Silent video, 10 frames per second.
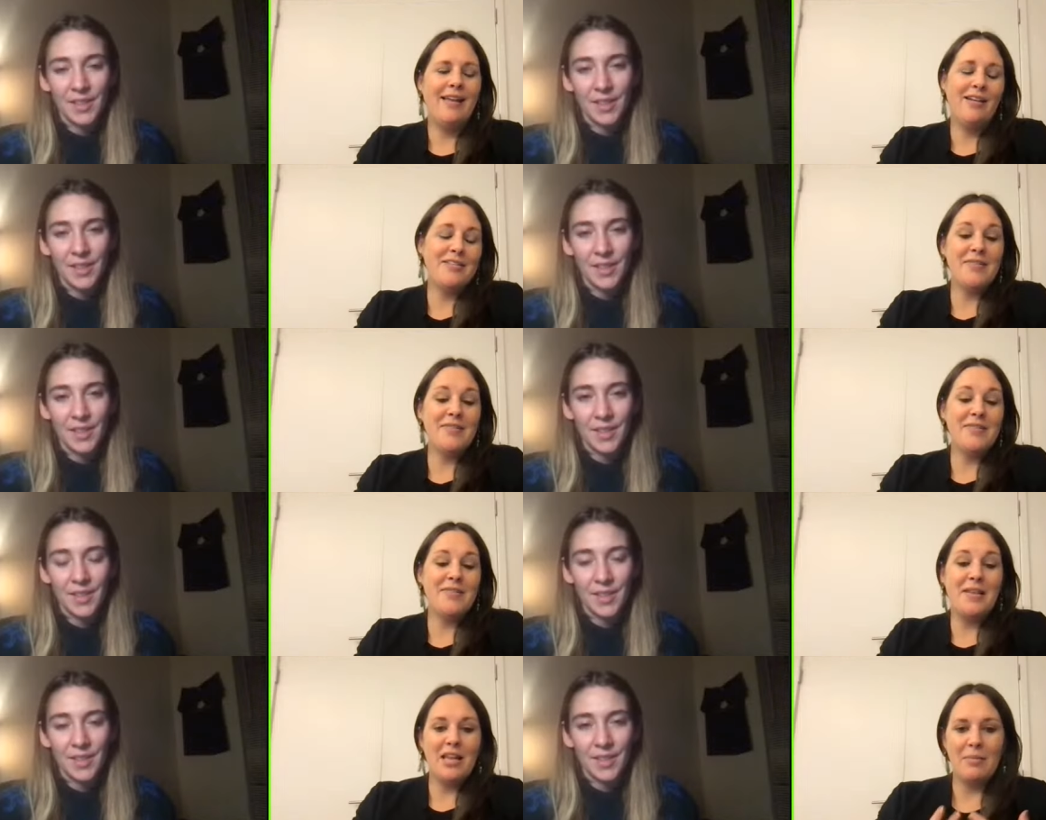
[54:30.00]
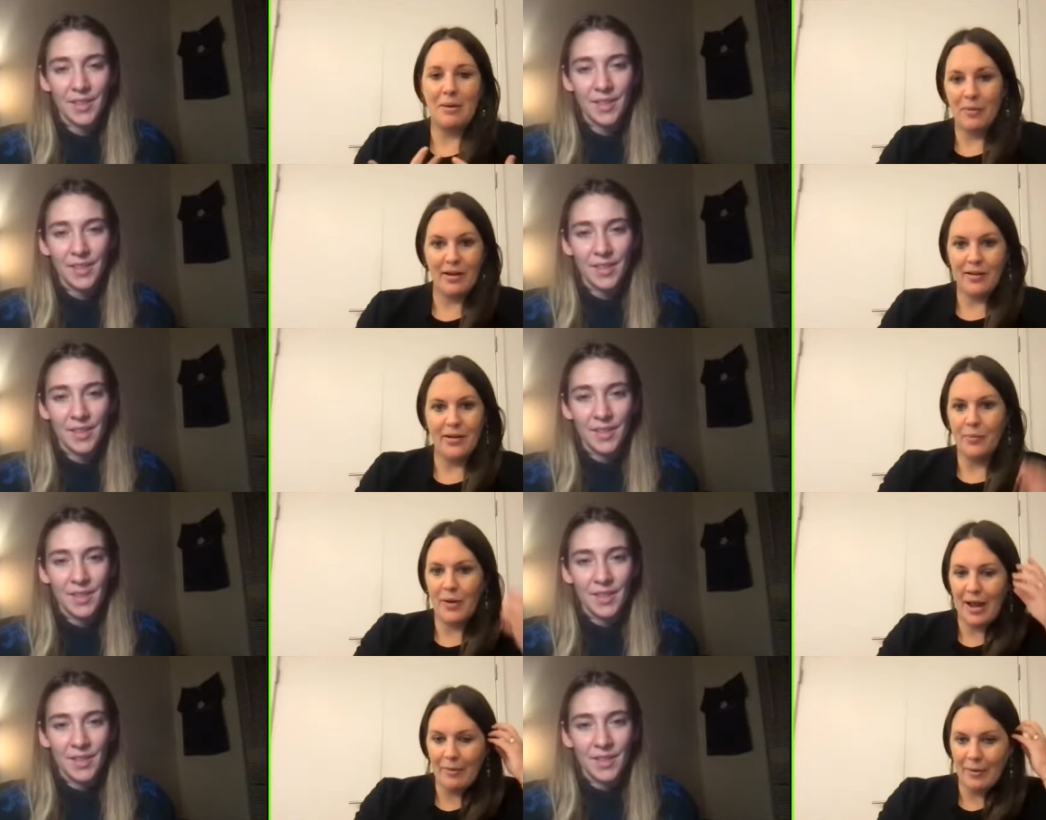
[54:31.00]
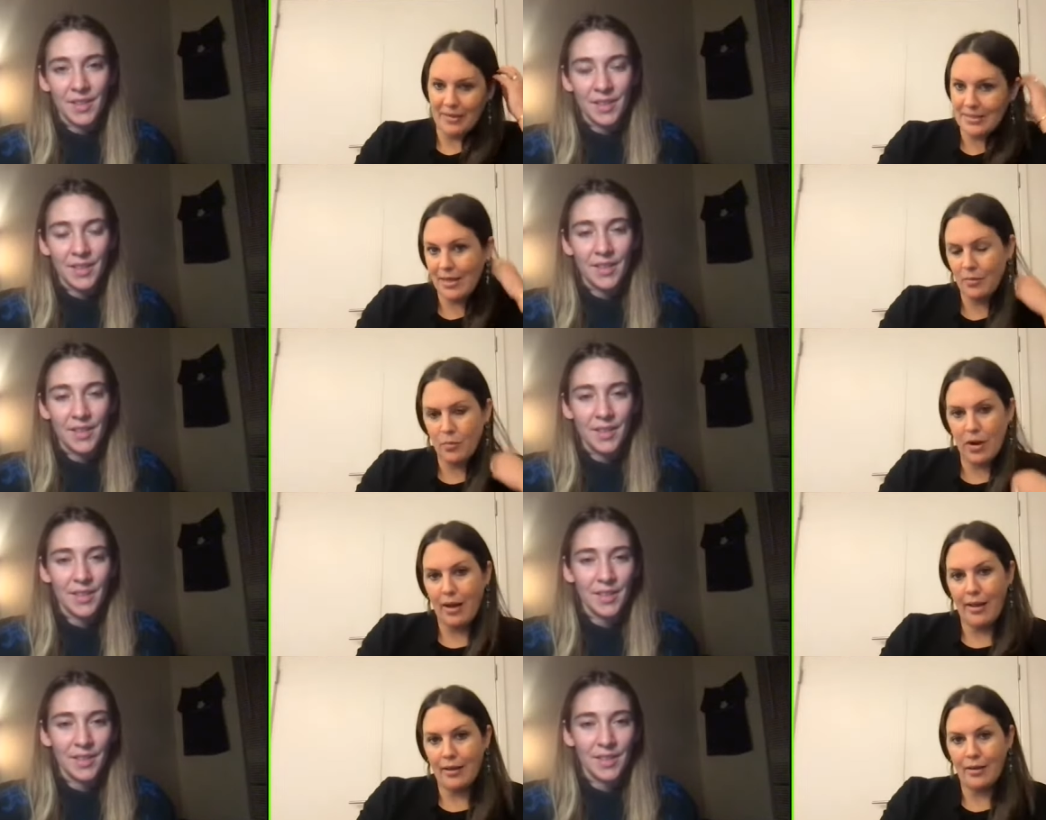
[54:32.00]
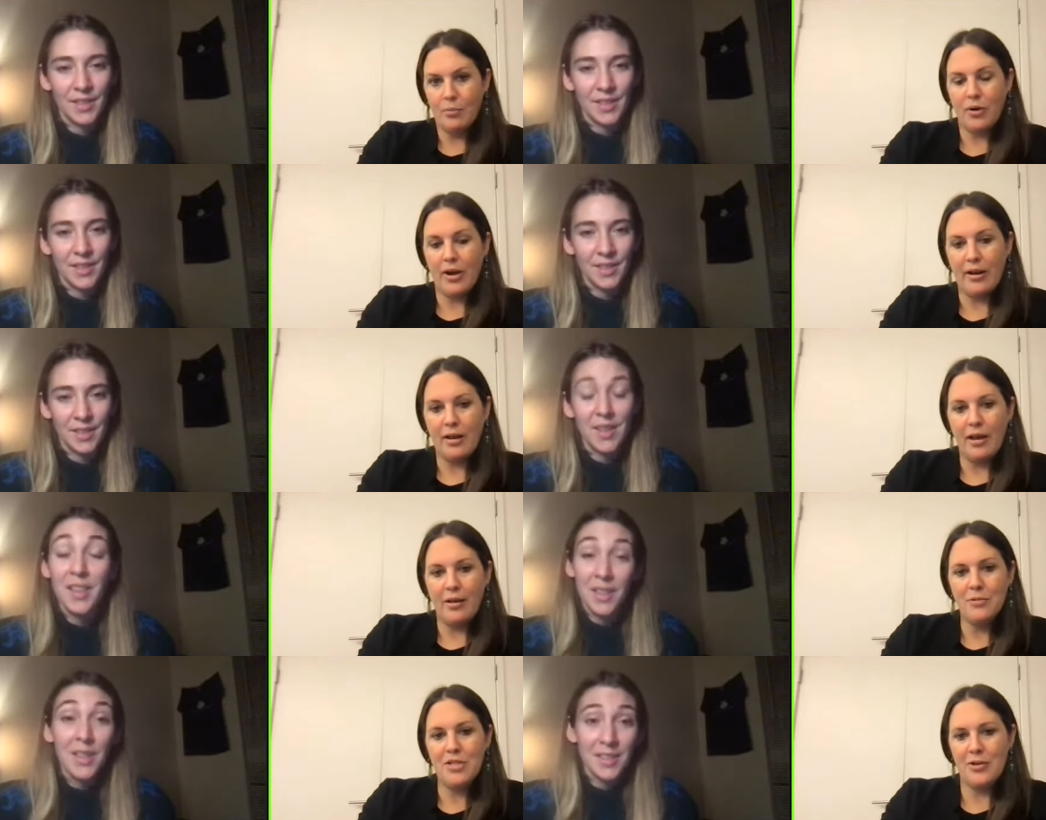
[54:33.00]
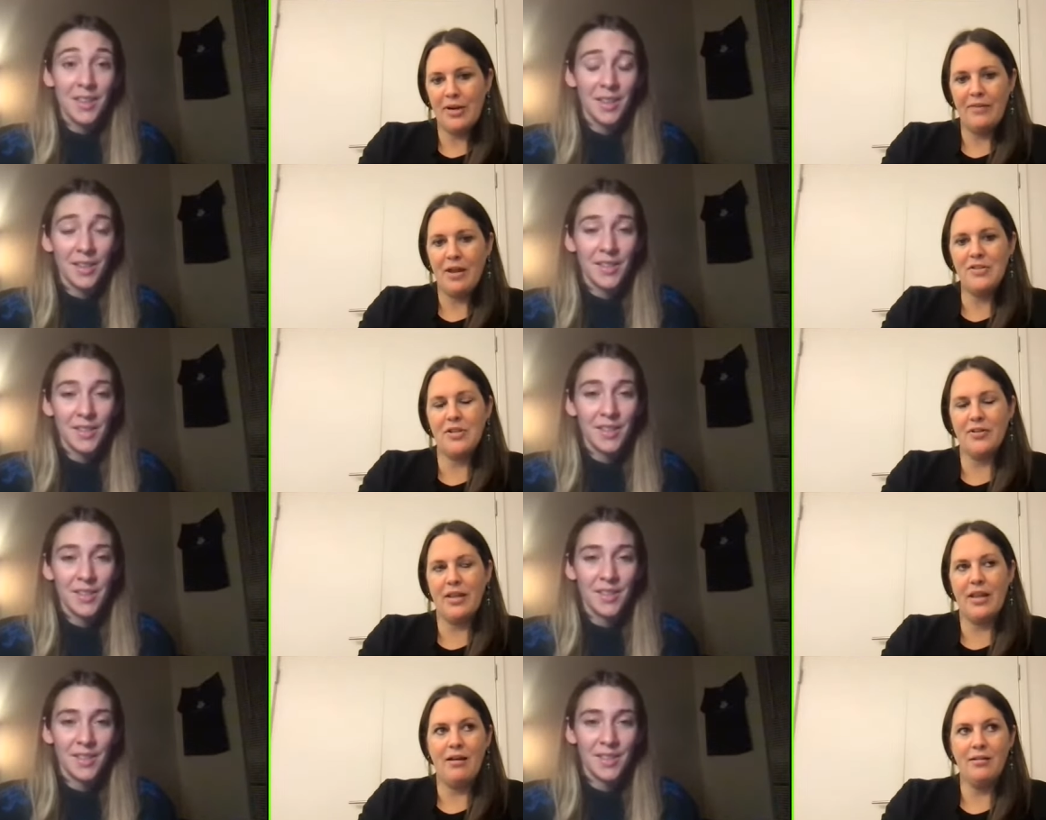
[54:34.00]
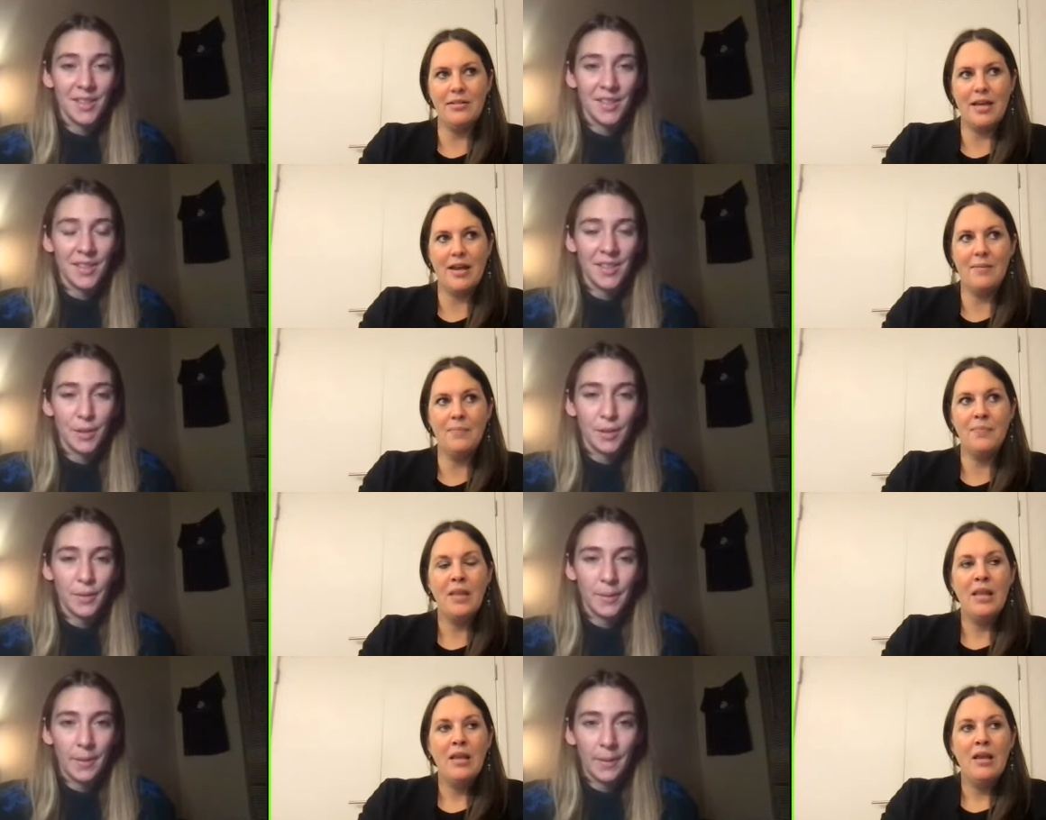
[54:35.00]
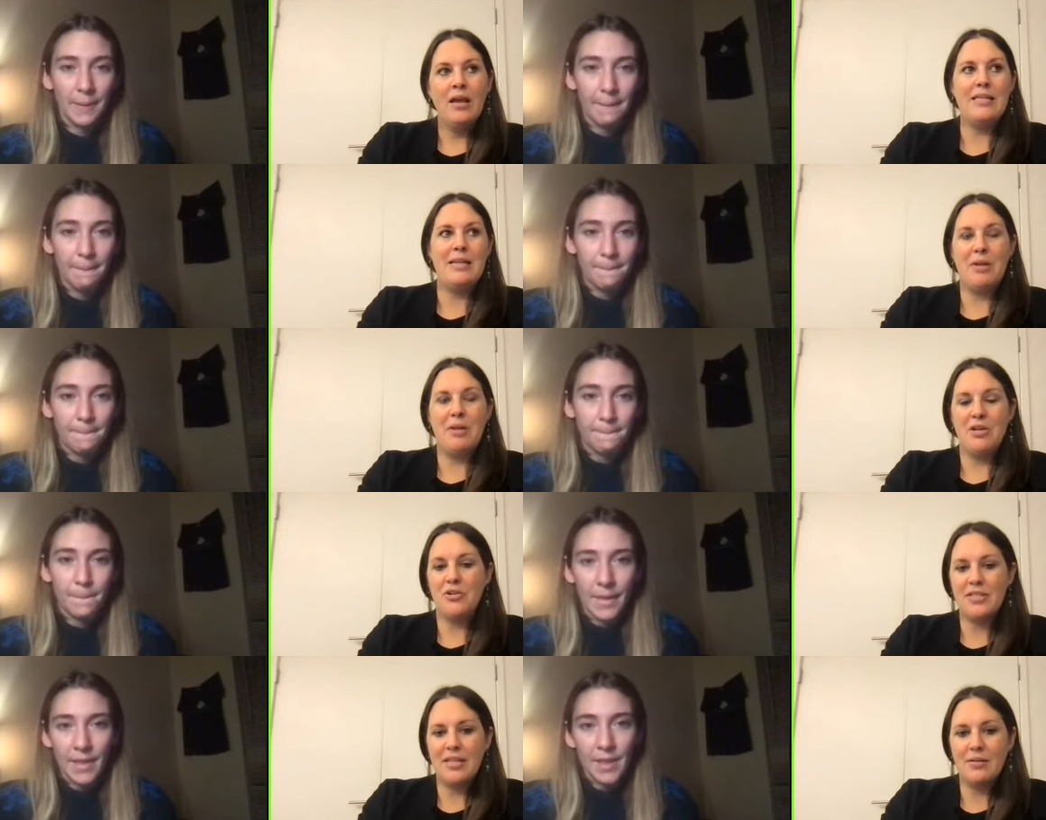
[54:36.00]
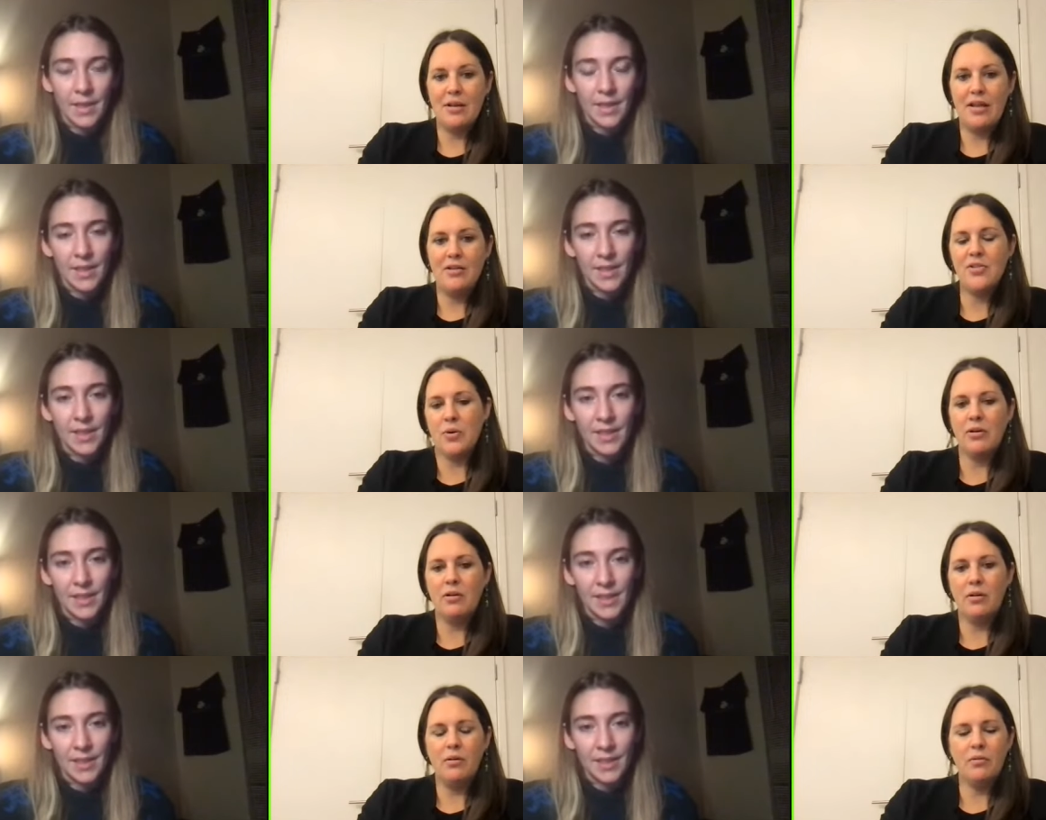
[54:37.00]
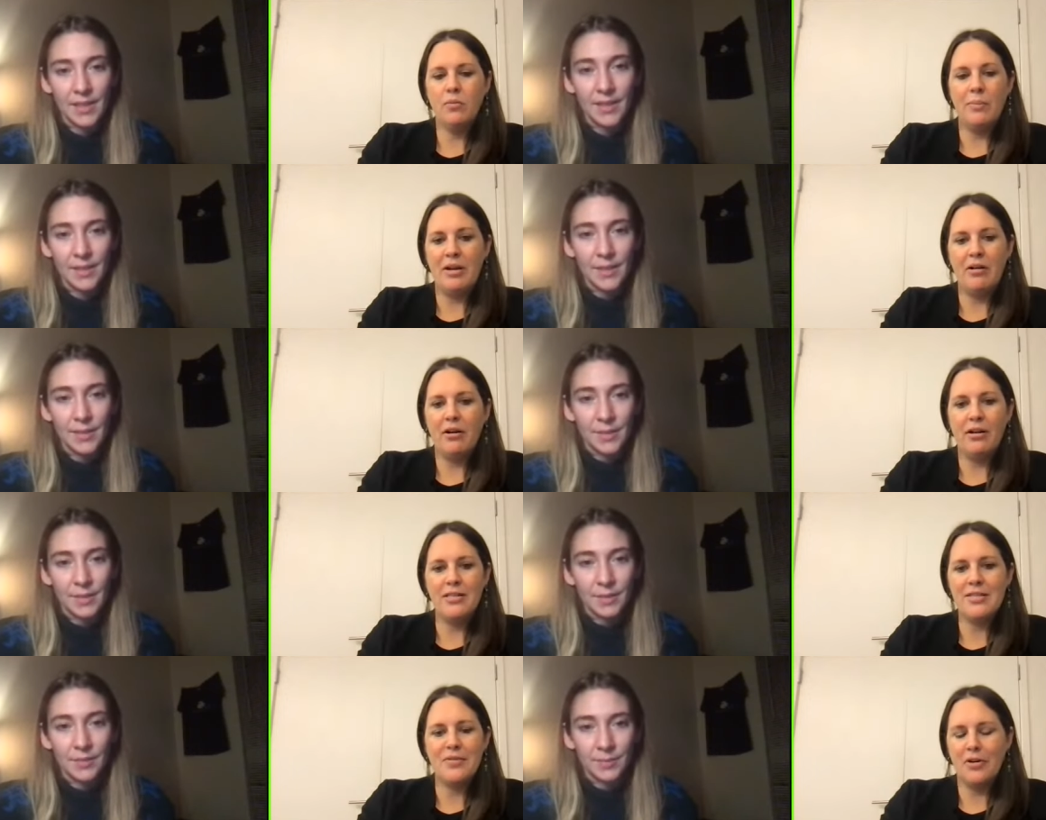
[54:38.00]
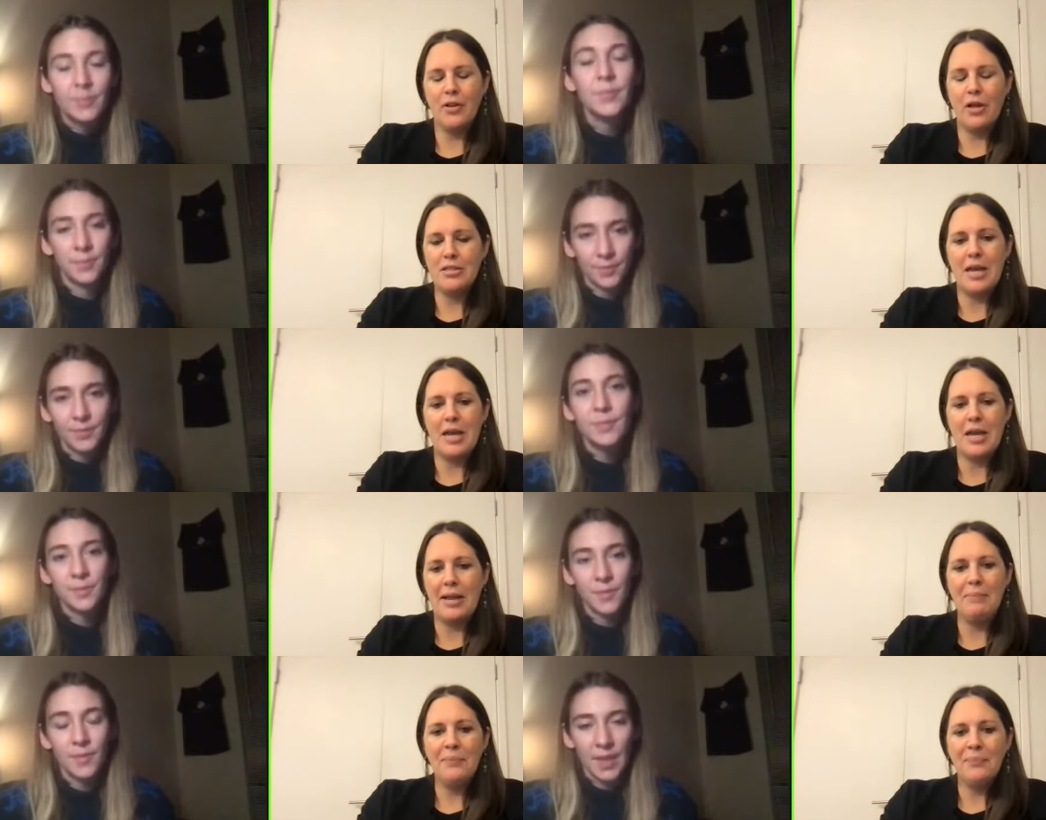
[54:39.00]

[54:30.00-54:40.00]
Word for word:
Speaker 1: and also thinking about what you know what i want to see and what i can bring um, to and I've, I've certainly held um, a deep interest in in historical women artists for a long time